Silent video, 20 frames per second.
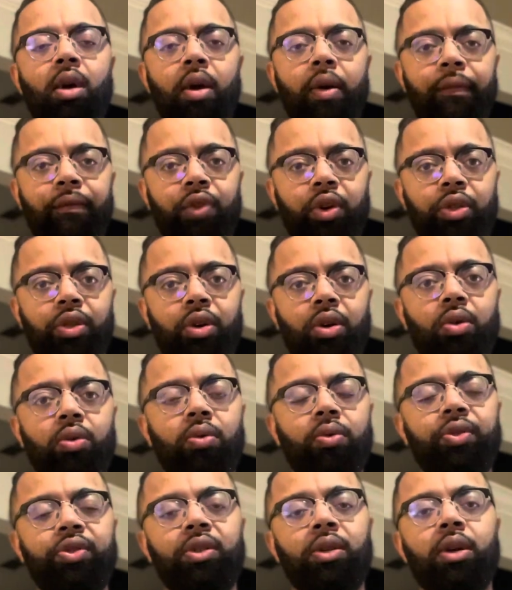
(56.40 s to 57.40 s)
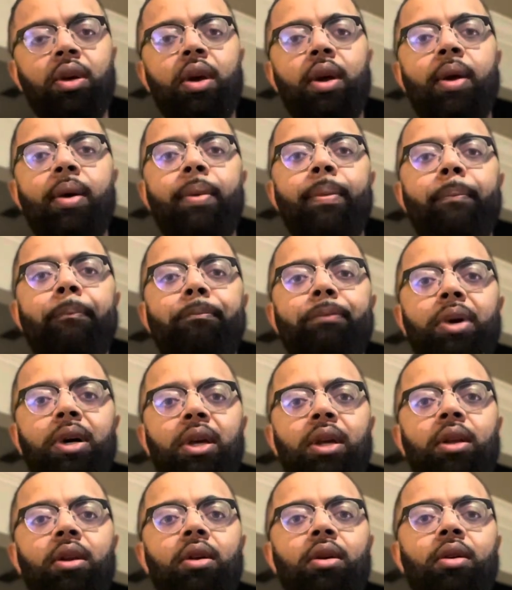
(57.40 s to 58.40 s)
for those.
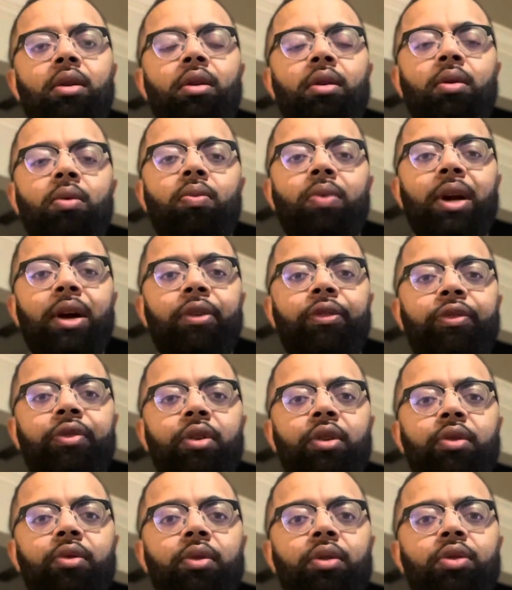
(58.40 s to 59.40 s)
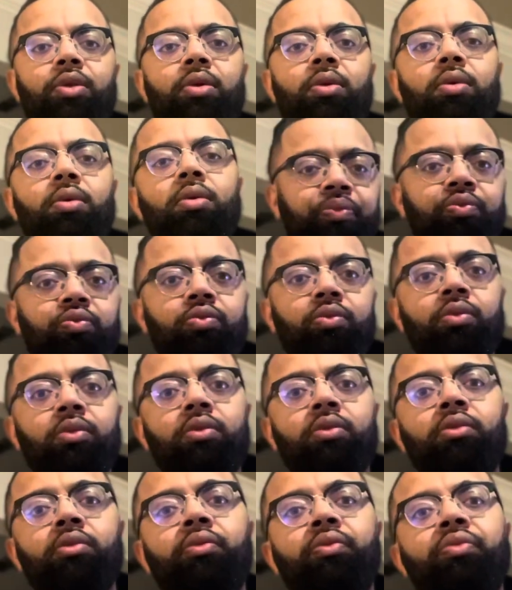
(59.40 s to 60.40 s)
But without further ado,
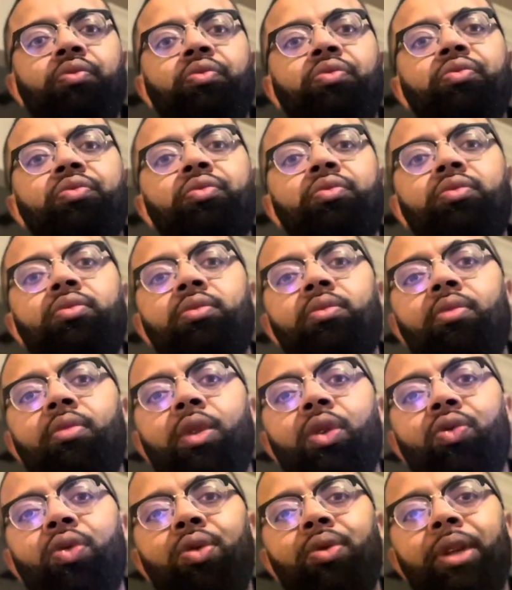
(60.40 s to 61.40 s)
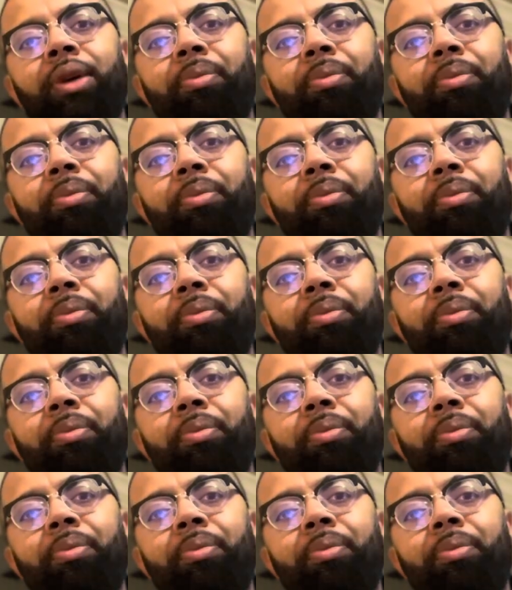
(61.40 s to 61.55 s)
roll that